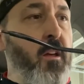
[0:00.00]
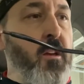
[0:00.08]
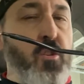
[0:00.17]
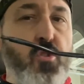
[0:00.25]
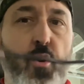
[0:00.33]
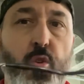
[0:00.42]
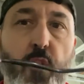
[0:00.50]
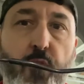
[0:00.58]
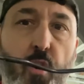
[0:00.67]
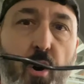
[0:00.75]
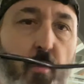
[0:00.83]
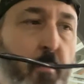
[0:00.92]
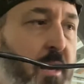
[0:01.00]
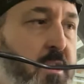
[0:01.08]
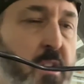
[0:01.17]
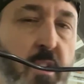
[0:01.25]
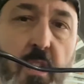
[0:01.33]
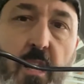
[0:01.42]
So you've got
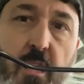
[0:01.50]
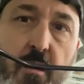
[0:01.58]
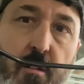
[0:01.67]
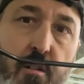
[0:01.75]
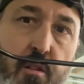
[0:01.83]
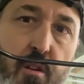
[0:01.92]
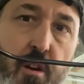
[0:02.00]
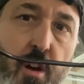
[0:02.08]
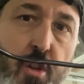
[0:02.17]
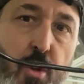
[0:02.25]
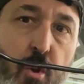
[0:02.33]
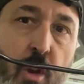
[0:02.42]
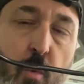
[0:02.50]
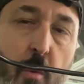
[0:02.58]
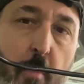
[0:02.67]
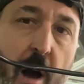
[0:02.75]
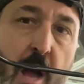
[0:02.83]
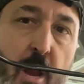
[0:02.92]
basically a unit with
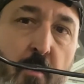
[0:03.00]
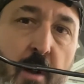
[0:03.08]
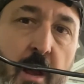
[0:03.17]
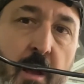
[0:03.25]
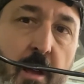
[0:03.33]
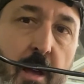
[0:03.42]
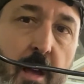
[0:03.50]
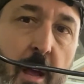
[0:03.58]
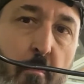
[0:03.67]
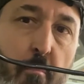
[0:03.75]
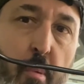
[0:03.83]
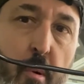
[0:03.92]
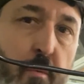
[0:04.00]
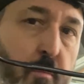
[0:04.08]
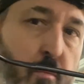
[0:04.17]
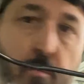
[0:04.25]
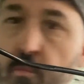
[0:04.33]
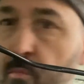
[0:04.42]
binary input
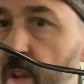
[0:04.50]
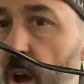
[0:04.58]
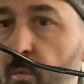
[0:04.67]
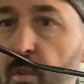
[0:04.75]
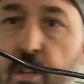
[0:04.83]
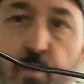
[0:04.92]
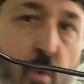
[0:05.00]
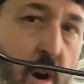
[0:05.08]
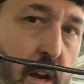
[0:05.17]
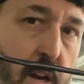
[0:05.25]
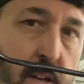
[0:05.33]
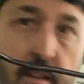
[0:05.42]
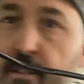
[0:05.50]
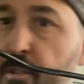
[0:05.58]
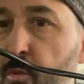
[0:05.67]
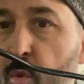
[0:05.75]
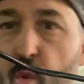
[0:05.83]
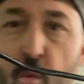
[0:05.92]
down this wire,
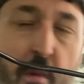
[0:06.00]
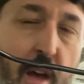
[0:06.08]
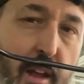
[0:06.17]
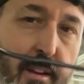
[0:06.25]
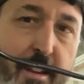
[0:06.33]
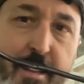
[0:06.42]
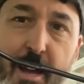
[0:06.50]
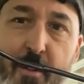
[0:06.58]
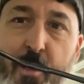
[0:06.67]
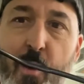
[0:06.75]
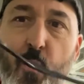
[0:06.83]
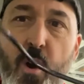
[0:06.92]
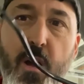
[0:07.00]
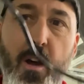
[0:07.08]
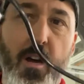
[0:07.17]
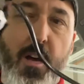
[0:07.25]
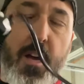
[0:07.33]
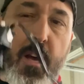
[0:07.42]
do it with my head, down that wire.
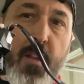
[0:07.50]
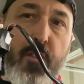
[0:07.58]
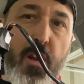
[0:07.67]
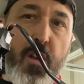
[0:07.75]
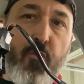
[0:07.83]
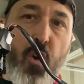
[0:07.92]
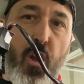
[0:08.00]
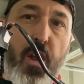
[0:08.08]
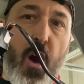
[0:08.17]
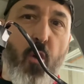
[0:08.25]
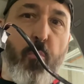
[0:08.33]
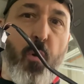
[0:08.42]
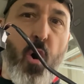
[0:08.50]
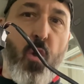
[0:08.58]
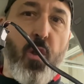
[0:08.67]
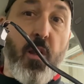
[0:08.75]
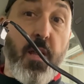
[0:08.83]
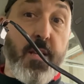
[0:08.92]
Then you've got the output on
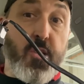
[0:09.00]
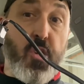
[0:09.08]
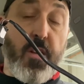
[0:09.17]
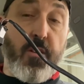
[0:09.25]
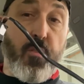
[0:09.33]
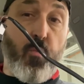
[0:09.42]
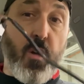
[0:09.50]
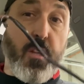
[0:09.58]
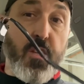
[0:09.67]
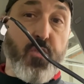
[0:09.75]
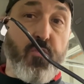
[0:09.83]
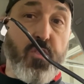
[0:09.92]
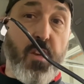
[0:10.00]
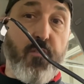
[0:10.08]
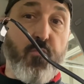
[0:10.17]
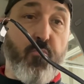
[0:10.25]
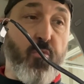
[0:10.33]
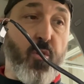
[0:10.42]
a LIN signal. What this receives
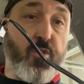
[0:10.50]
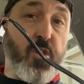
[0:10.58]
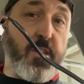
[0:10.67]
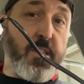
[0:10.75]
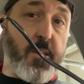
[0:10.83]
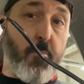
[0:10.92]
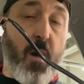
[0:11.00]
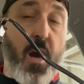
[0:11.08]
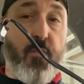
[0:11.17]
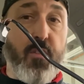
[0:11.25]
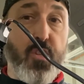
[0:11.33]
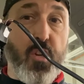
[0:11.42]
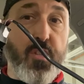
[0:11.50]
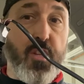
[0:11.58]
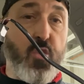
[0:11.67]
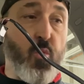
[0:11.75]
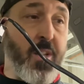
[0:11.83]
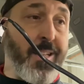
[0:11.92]
and processes, the binary turns
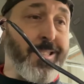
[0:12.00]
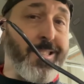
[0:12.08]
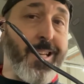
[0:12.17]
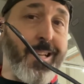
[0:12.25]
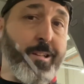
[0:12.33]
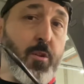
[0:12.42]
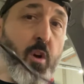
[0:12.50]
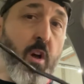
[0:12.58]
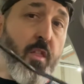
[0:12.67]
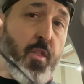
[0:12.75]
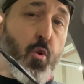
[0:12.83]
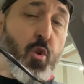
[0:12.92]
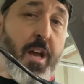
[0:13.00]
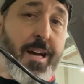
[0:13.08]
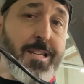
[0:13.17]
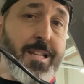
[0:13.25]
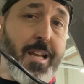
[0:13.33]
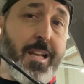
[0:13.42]
into a LIN signal through the
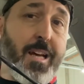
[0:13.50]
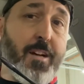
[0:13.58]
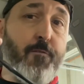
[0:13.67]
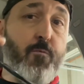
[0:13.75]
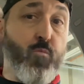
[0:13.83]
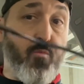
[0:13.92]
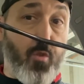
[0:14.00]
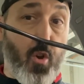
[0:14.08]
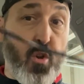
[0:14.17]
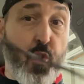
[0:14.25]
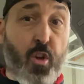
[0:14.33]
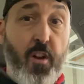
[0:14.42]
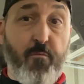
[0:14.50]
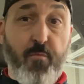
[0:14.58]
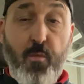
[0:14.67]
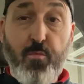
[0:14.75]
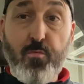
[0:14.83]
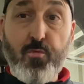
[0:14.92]
S Z L, though you could have
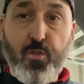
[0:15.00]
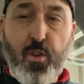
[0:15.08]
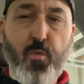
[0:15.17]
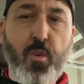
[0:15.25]
problems too,